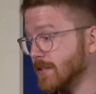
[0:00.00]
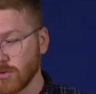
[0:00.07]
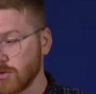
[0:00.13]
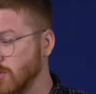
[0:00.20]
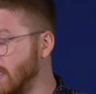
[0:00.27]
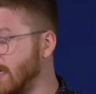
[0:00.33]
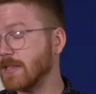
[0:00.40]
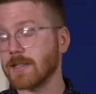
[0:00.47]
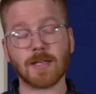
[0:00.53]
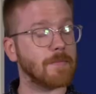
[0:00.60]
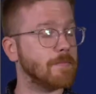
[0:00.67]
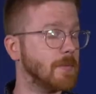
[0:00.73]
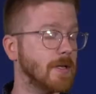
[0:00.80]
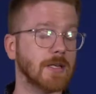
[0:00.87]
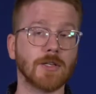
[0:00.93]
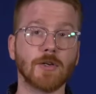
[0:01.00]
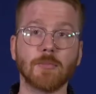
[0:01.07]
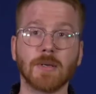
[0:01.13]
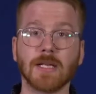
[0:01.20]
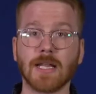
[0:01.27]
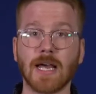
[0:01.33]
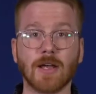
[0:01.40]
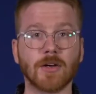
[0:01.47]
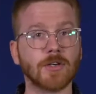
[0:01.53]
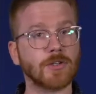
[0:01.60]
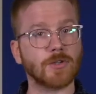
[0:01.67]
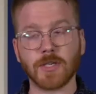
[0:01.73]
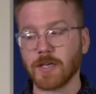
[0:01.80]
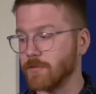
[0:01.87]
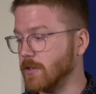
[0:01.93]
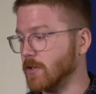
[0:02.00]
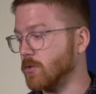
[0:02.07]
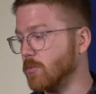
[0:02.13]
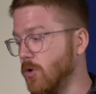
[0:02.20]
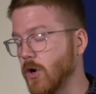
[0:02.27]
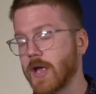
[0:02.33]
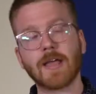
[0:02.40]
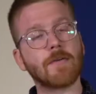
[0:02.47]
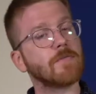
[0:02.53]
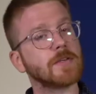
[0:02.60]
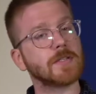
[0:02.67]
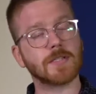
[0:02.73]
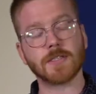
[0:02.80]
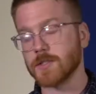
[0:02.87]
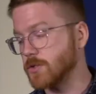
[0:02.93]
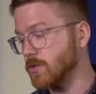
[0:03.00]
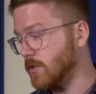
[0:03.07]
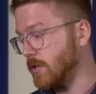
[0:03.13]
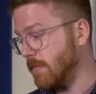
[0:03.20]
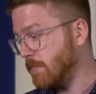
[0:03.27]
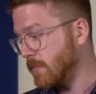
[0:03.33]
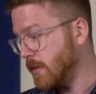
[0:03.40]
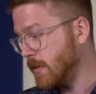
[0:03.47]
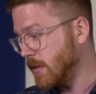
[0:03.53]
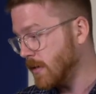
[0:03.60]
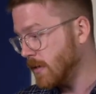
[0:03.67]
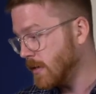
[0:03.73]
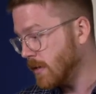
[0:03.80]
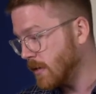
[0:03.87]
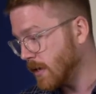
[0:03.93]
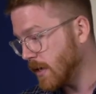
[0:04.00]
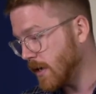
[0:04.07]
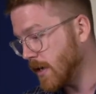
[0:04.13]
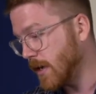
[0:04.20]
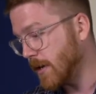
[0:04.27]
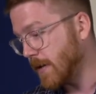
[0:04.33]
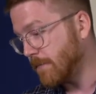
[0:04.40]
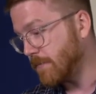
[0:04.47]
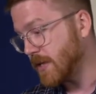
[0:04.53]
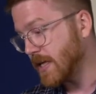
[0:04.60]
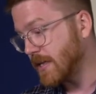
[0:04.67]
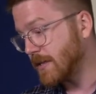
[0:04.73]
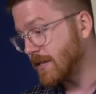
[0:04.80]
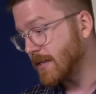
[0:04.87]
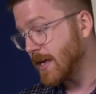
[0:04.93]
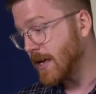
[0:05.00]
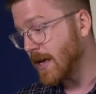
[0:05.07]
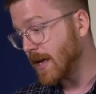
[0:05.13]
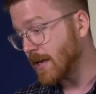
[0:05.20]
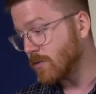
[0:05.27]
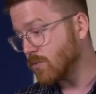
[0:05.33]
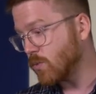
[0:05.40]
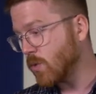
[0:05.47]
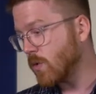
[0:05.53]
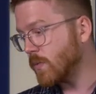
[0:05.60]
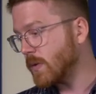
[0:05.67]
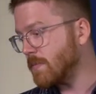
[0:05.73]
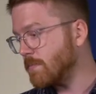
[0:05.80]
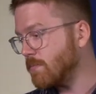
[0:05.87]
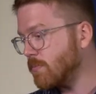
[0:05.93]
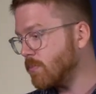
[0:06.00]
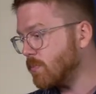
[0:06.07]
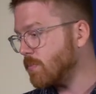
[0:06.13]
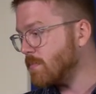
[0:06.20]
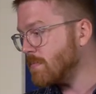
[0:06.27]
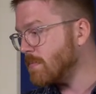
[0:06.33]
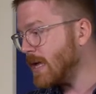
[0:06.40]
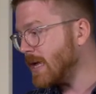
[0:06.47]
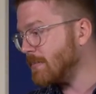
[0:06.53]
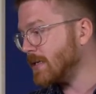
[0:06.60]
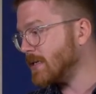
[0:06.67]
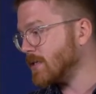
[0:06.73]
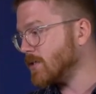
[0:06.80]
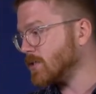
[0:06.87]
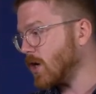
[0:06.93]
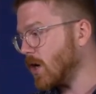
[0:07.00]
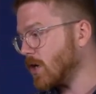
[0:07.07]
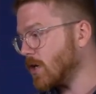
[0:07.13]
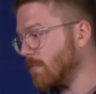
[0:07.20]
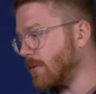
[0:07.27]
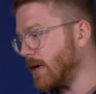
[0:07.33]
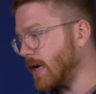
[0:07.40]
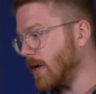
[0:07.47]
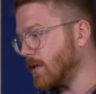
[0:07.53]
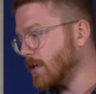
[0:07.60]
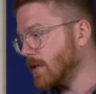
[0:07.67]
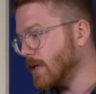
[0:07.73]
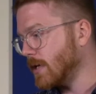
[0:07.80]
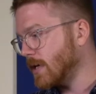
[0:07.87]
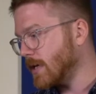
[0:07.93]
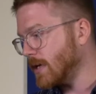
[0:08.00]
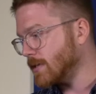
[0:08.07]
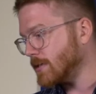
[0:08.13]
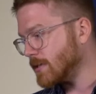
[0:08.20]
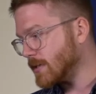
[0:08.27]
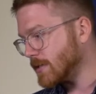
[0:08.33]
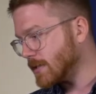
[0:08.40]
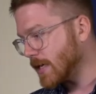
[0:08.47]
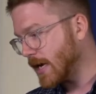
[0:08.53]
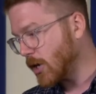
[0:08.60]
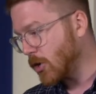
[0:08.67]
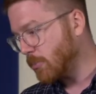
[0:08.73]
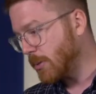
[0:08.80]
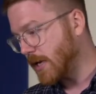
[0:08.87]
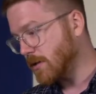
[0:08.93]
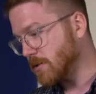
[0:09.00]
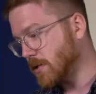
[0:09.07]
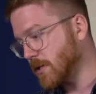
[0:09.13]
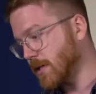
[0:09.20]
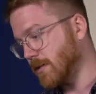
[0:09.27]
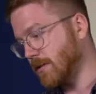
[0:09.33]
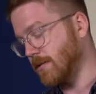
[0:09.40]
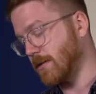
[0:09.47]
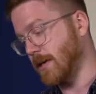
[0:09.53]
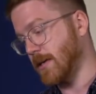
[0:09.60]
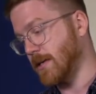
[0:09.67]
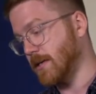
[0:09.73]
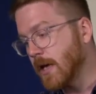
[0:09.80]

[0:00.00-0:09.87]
You hit them a little bit louder. You give a little more emphasis to them. And then what we maybe didn't talk about is this hairpin looking thing.